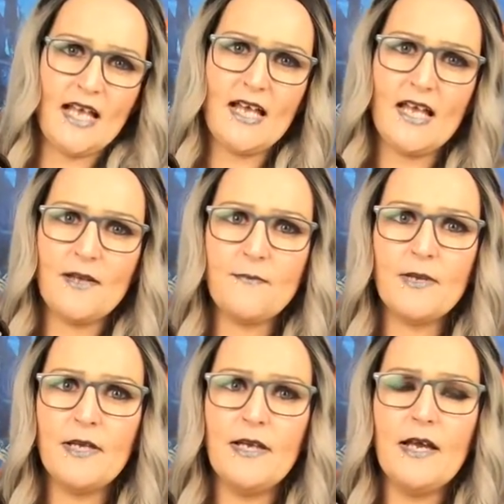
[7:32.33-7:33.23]

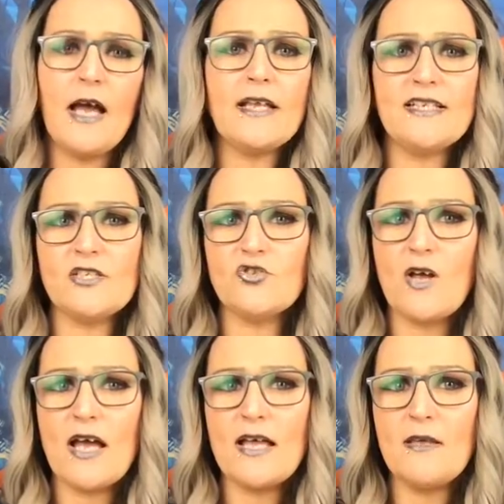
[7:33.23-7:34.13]
Um, I did
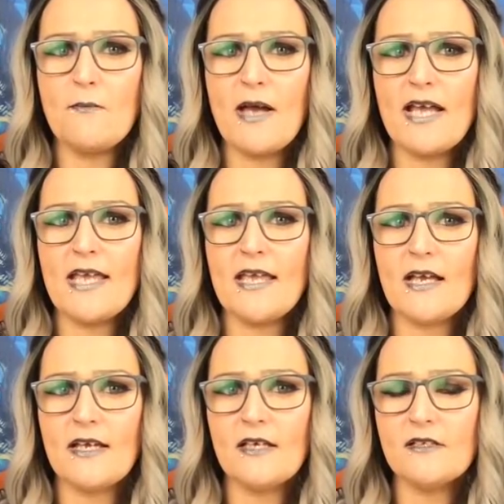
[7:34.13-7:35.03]
try my
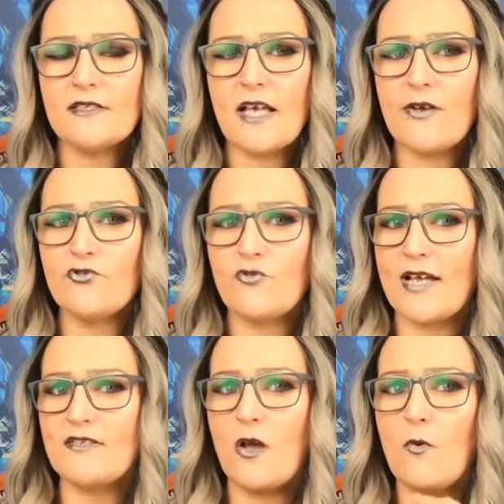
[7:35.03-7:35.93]
Kill Style
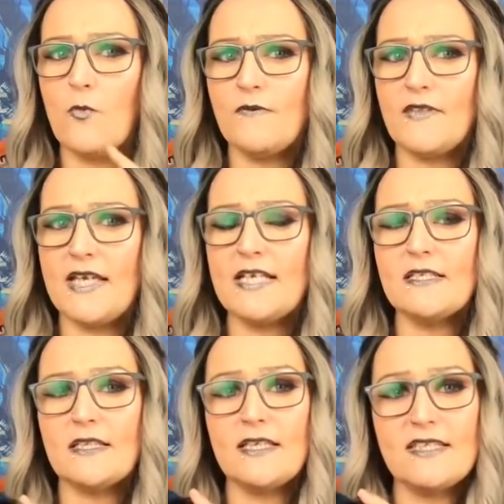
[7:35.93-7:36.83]
dress on with
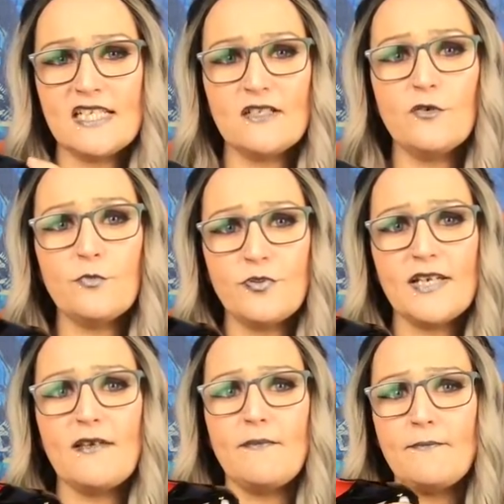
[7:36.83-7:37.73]
these and they did look
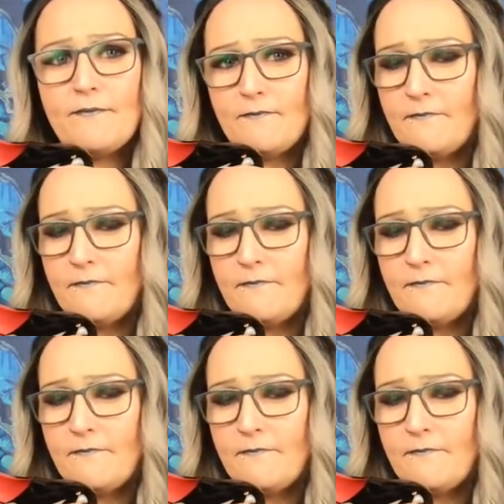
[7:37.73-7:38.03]
pretty